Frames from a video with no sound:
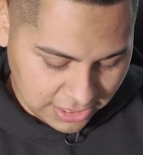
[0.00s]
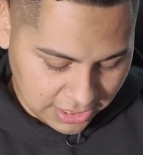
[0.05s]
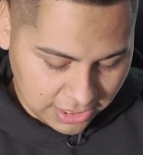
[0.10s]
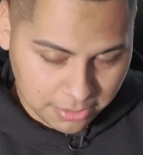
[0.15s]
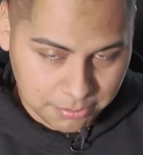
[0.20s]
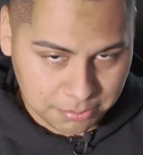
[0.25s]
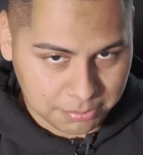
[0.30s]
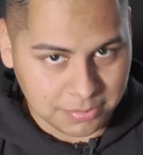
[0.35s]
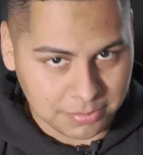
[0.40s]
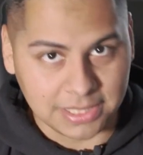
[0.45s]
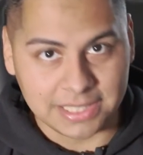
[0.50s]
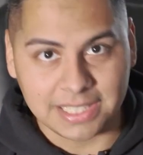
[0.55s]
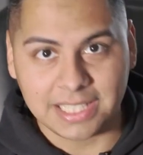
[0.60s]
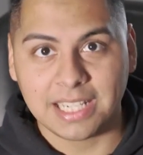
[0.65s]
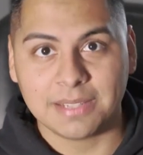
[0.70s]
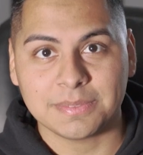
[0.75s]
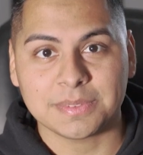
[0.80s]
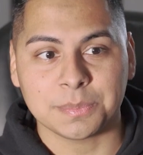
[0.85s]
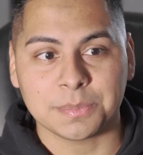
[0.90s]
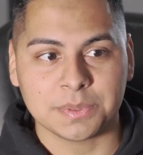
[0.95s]
I
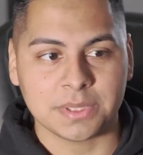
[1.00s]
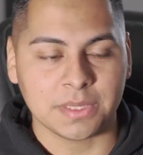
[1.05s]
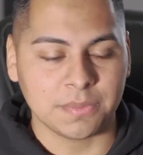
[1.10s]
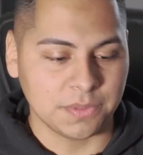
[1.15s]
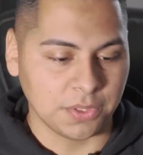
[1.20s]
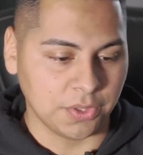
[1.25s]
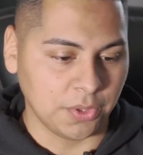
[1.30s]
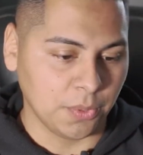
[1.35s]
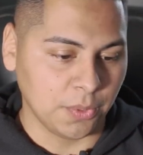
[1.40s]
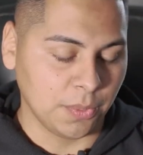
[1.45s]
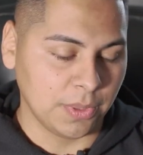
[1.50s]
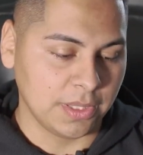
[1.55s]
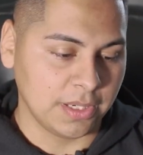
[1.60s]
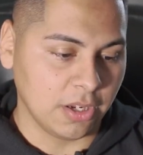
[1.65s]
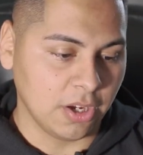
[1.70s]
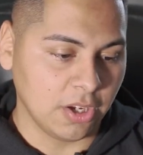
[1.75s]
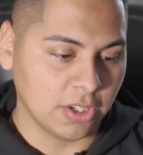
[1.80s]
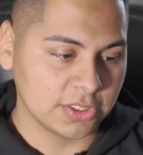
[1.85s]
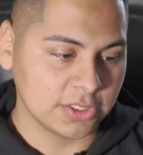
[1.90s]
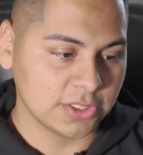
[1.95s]
did have some stuff to do,
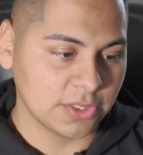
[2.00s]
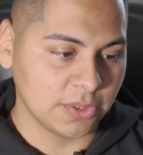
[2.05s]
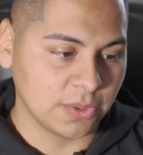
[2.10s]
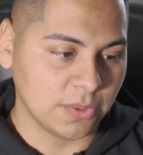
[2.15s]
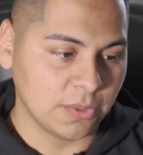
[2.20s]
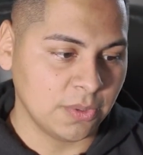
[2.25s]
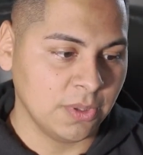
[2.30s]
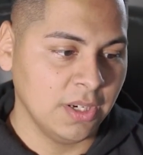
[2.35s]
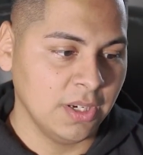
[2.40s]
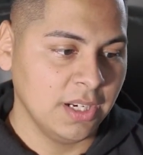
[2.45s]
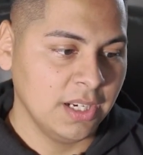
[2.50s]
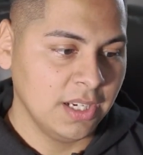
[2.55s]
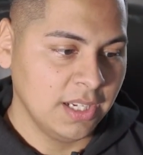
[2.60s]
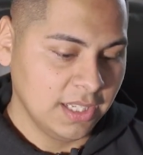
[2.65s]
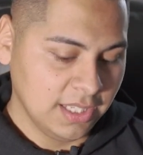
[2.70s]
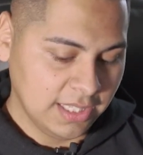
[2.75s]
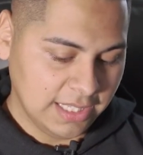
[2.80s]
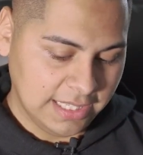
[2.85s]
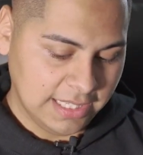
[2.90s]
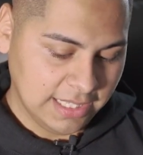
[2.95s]
and also
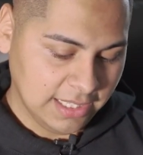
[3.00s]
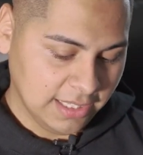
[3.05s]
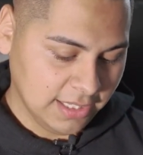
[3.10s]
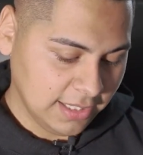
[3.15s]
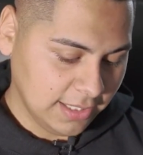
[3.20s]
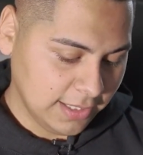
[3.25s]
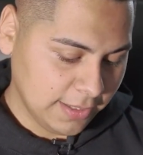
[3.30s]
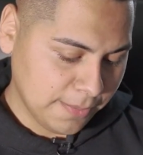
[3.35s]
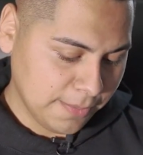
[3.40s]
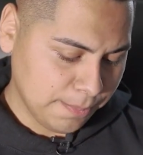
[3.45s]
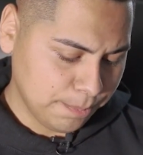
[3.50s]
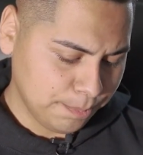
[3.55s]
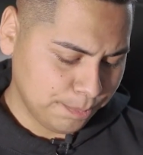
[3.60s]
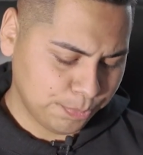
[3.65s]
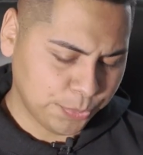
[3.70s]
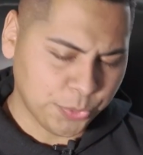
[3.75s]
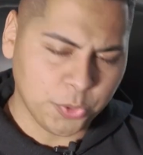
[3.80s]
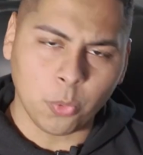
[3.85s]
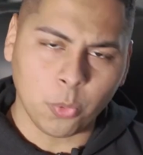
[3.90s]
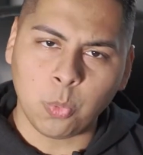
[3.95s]

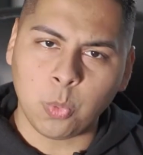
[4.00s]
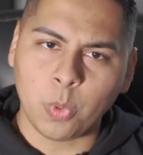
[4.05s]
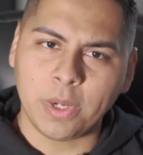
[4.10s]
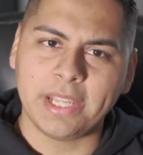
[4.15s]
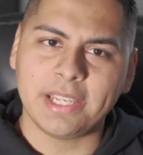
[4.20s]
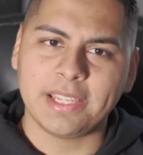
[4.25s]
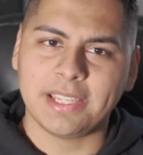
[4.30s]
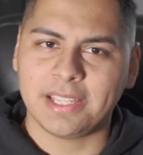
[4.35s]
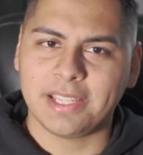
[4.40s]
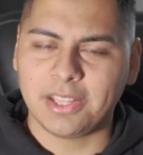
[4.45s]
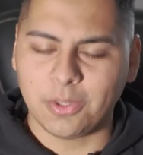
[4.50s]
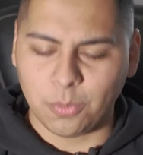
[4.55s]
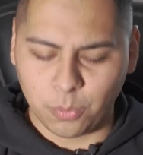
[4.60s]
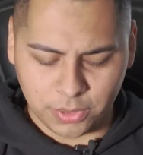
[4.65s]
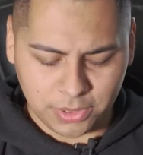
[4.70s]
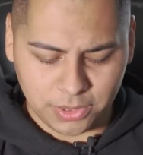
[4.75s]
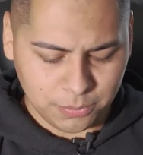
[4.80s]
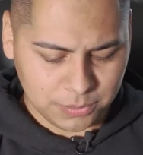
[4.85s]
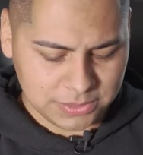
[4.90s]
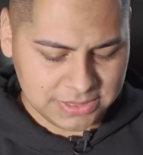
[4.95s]
the
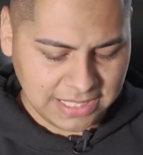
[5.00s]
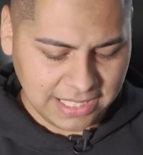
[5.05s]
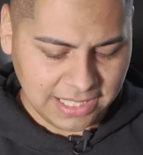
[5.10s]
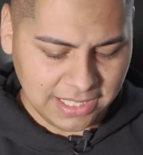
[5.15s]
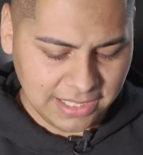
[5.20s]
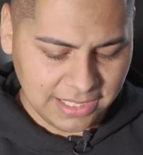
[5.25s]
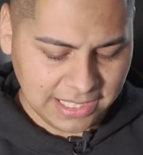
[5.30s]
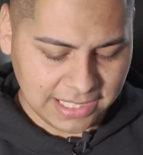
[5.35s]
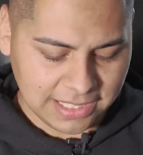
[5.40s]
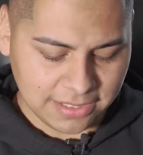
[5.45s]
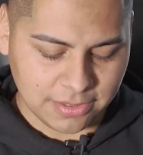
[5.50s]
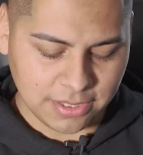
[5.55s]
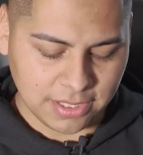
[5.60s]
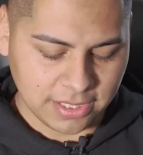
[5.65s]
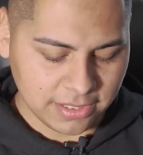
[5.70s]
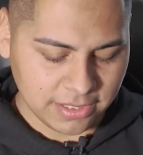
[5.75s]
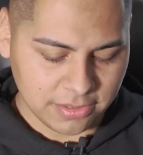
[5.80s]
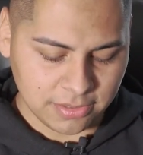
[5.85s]
wind was kind of like